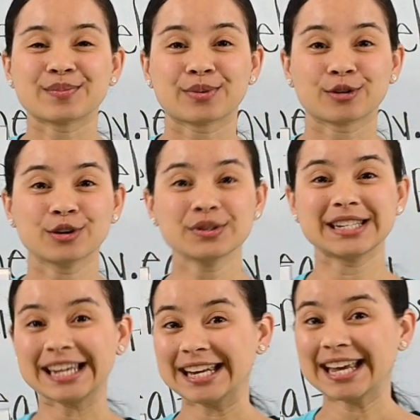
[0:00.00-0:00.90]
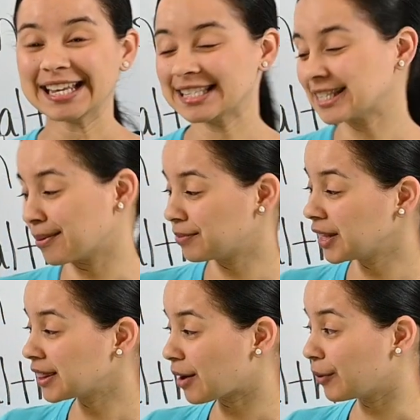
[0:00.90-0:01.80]
Protein is
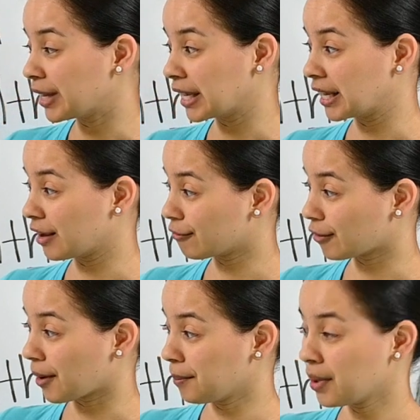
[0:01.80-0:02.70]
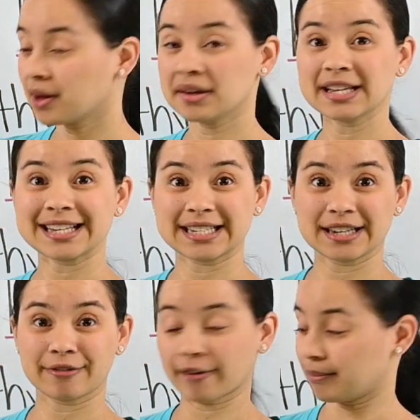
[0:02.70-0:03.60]
something that we can get from
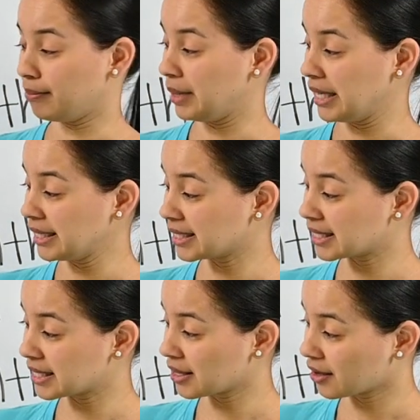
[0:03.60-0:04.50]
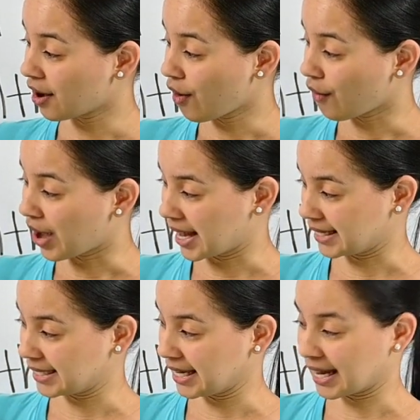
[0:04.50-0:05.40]
different meats. I
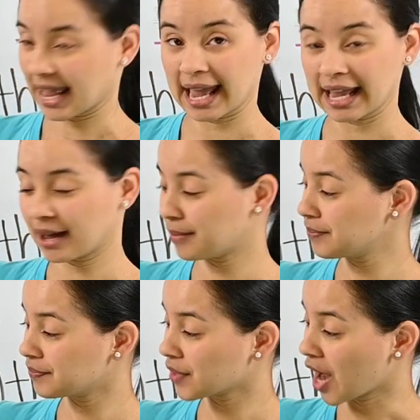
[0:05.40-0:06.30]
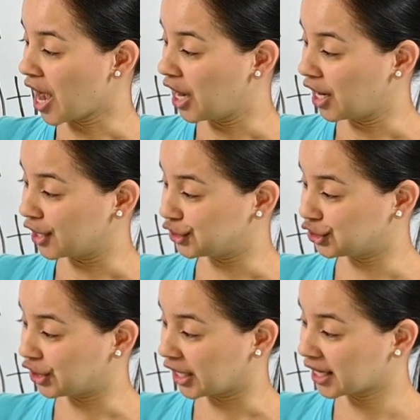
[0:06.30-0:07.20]
see a ham, a
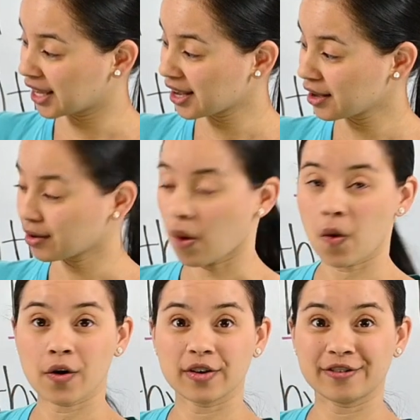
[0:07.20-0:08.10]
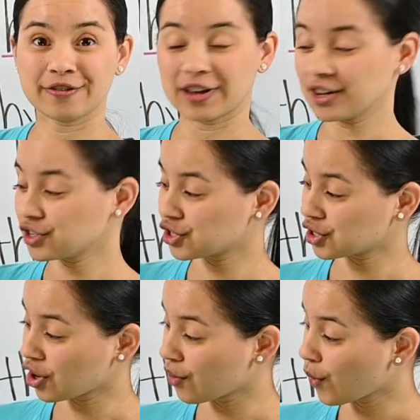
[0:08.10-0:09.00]
chicken,
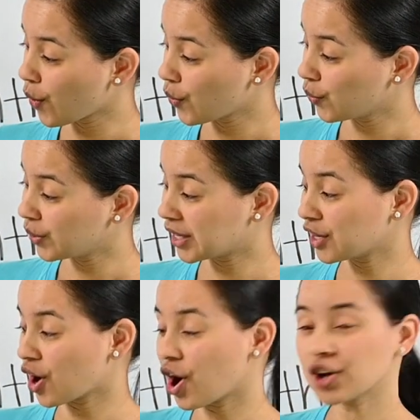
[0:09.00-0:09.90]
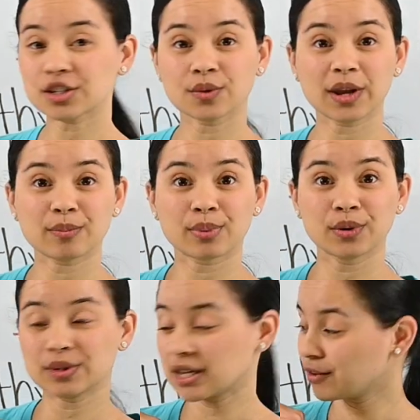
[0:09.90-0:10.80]
fish. We can also get
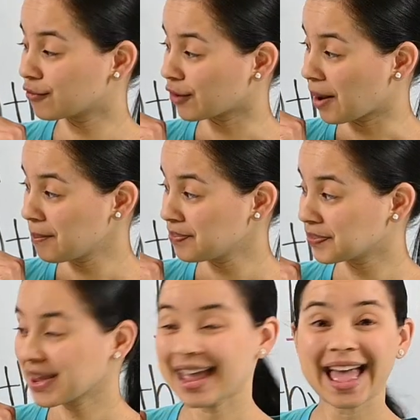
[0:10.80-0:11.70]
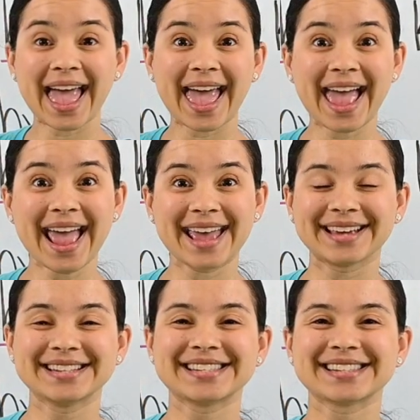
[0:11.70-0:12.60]
protein from
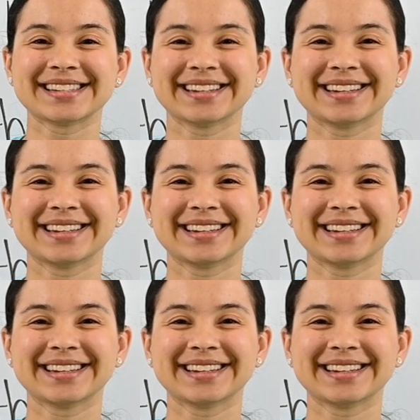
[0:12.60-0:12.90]
eggs.